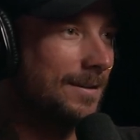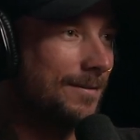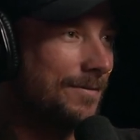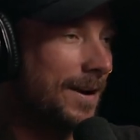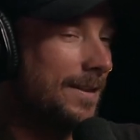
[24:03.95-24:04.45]

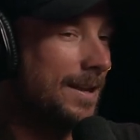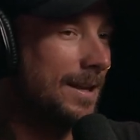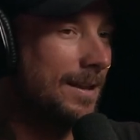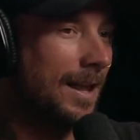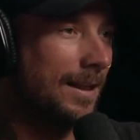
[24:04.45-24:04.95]
we
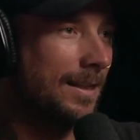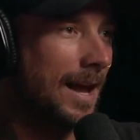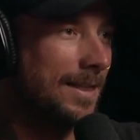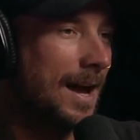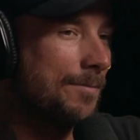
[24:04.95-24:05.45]
finally like
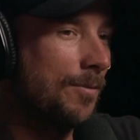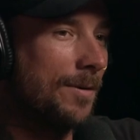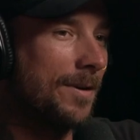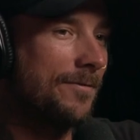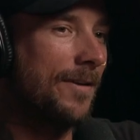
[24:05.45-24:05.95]
at that
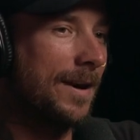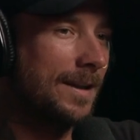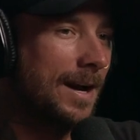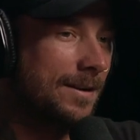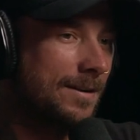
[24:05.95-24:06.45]
point we had
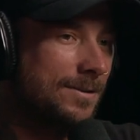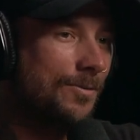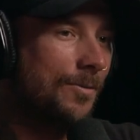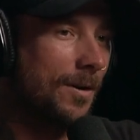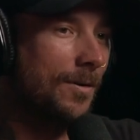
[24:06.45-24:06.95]
finally gotten it to
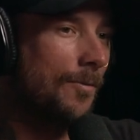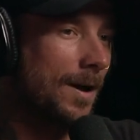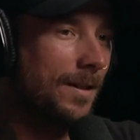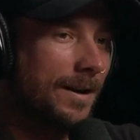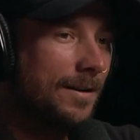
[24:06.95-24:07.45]
work
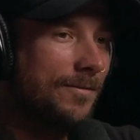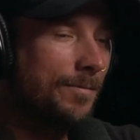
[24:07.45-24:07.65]
well enough,